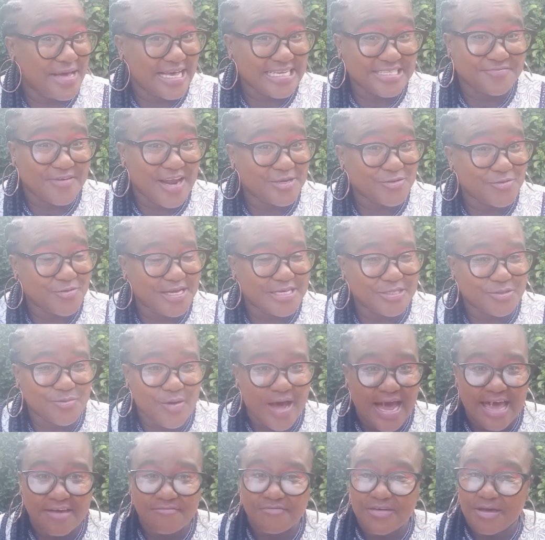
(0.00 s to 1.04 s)
friend to his
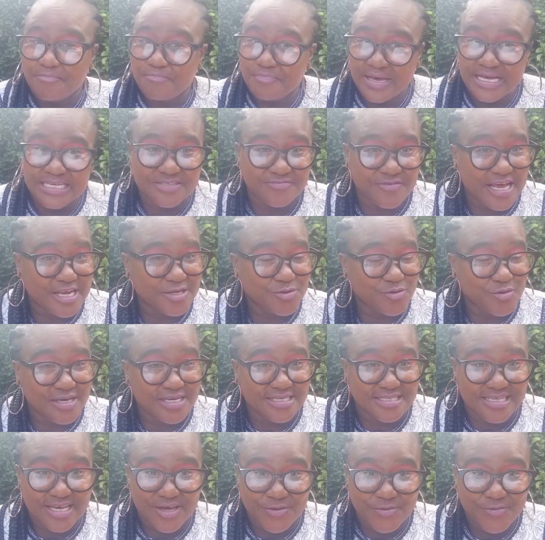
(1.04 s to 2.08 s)
wife, a best friend to
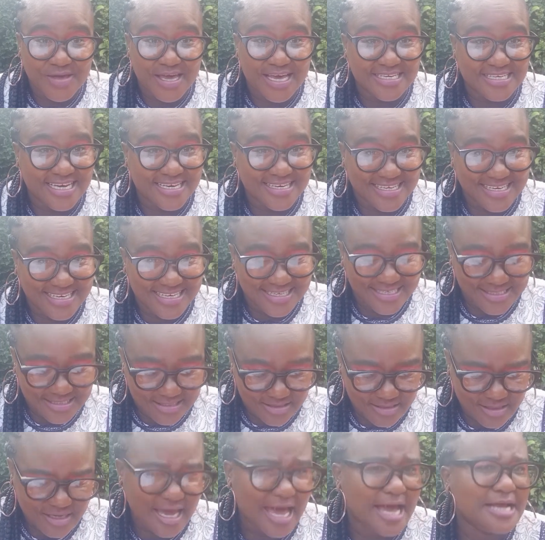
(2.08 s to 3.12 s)
his educated kids,
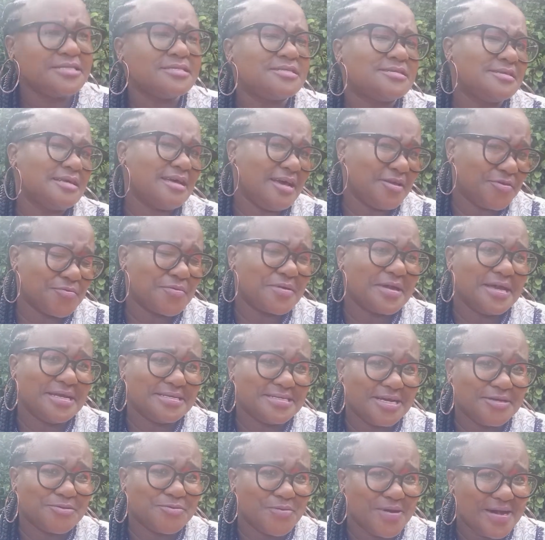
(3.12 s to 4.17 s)
and
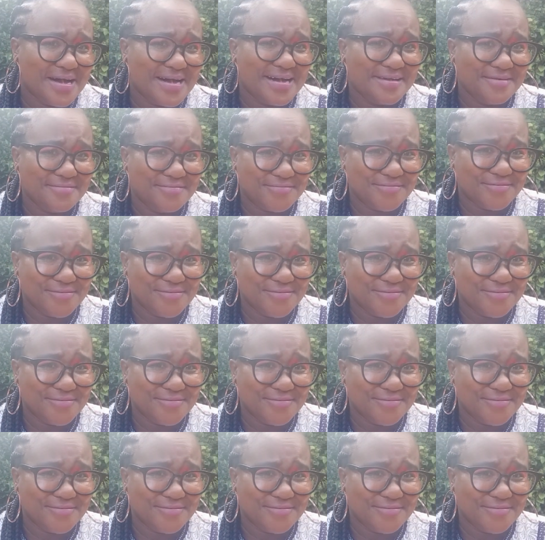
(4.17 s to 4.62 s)
educated wife,